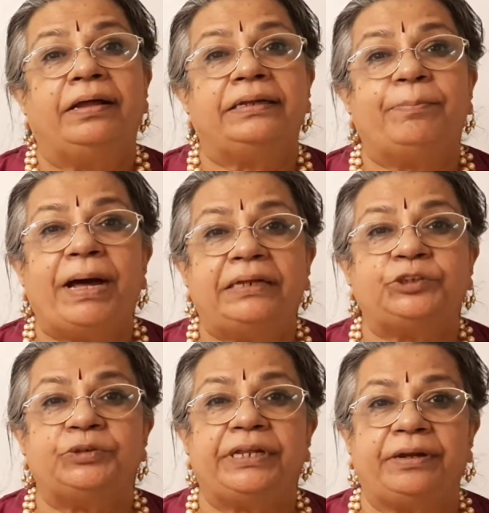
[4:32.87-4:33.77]
the
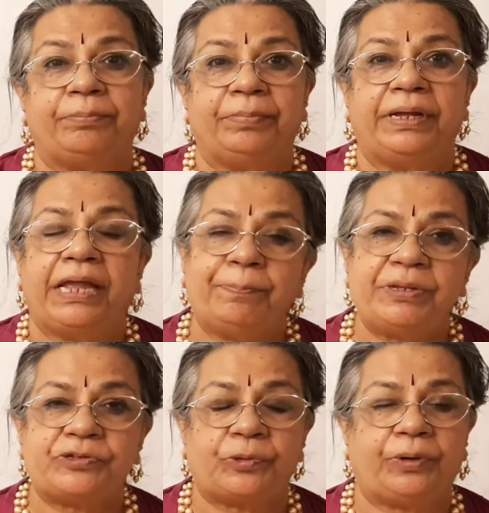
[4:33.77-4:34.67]
Balasundaram
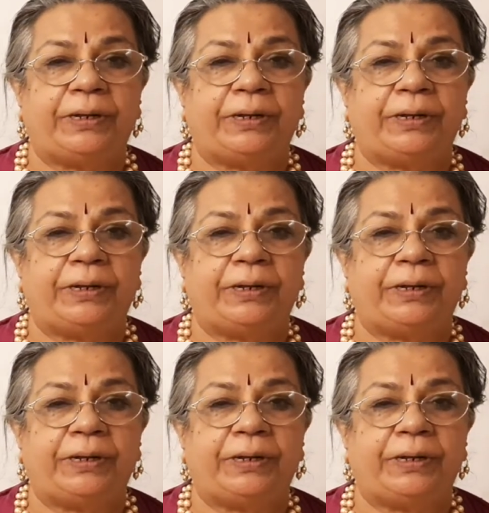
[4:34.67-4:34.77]
episode.